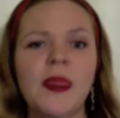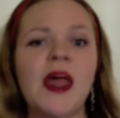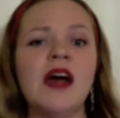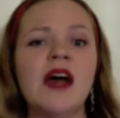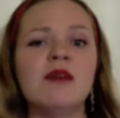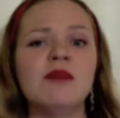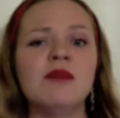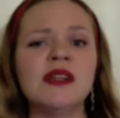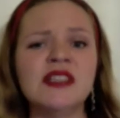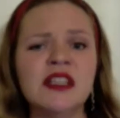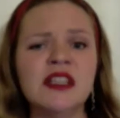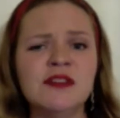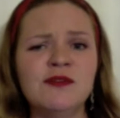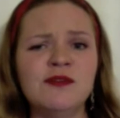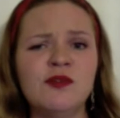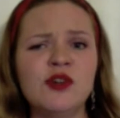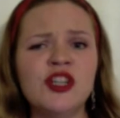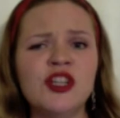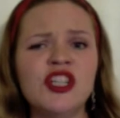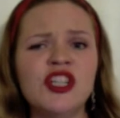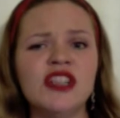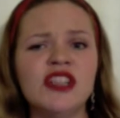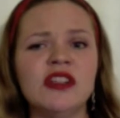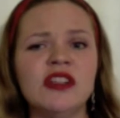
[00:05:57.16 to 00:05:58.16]
But
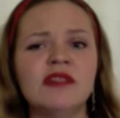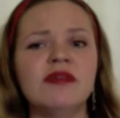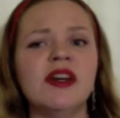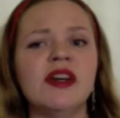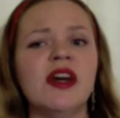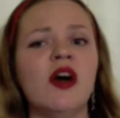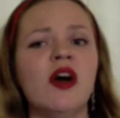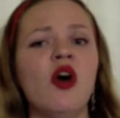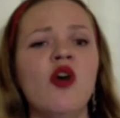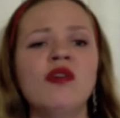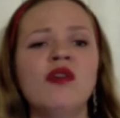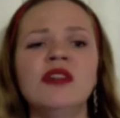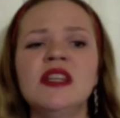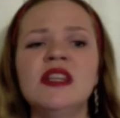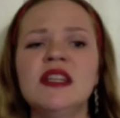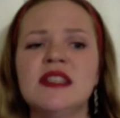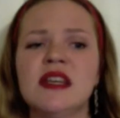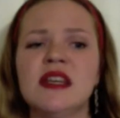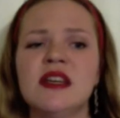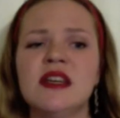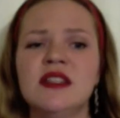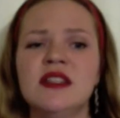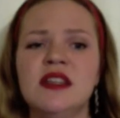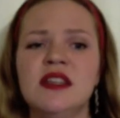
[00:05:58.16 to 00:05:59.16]
unfortunately, all these
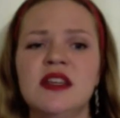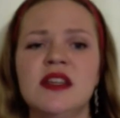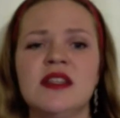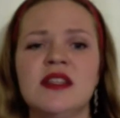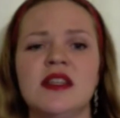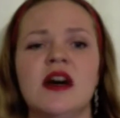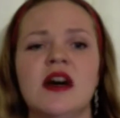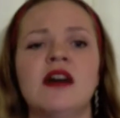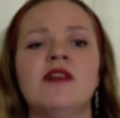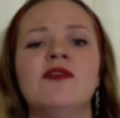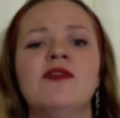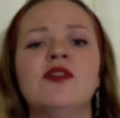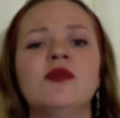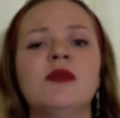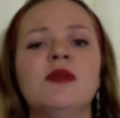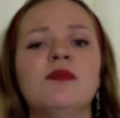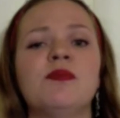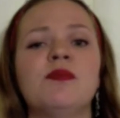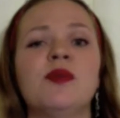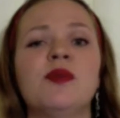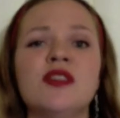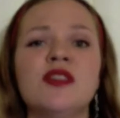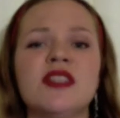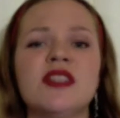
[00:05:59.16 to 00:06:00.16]
ideas are from a
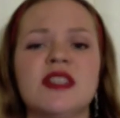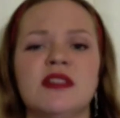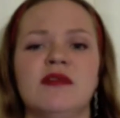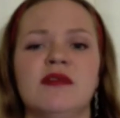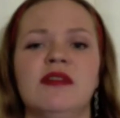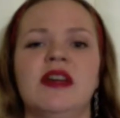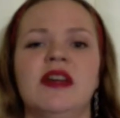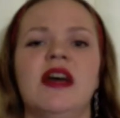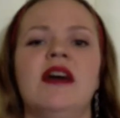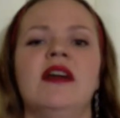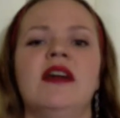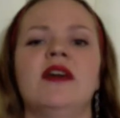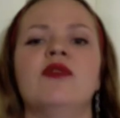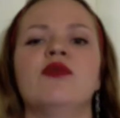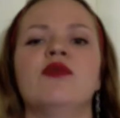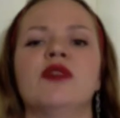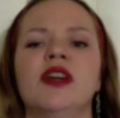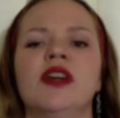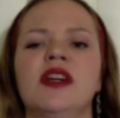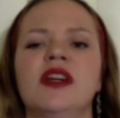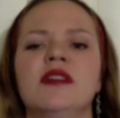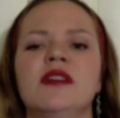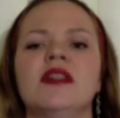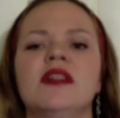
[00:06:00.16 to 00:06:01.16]
personal
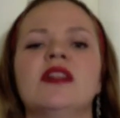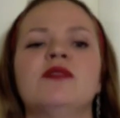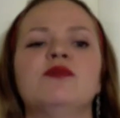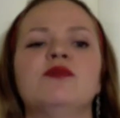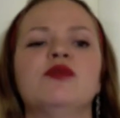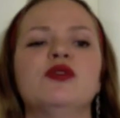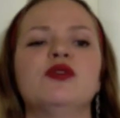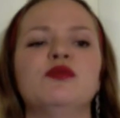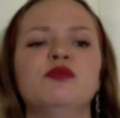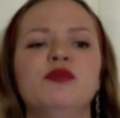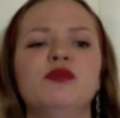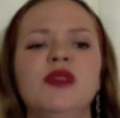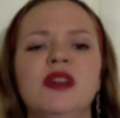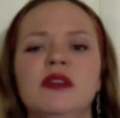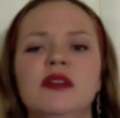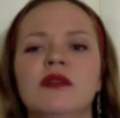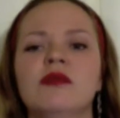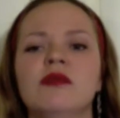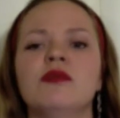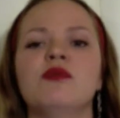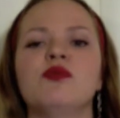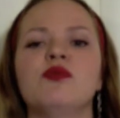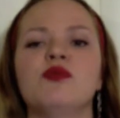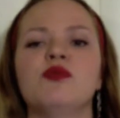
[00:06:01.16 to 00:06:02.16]
category that
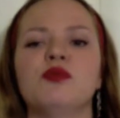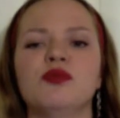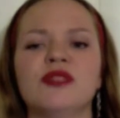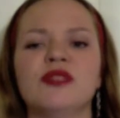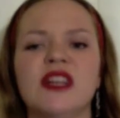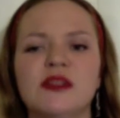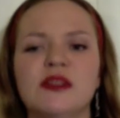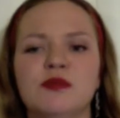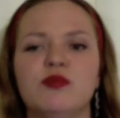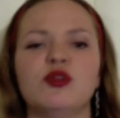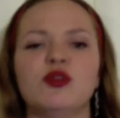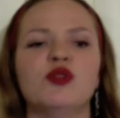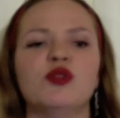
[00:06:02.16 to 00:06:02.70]
would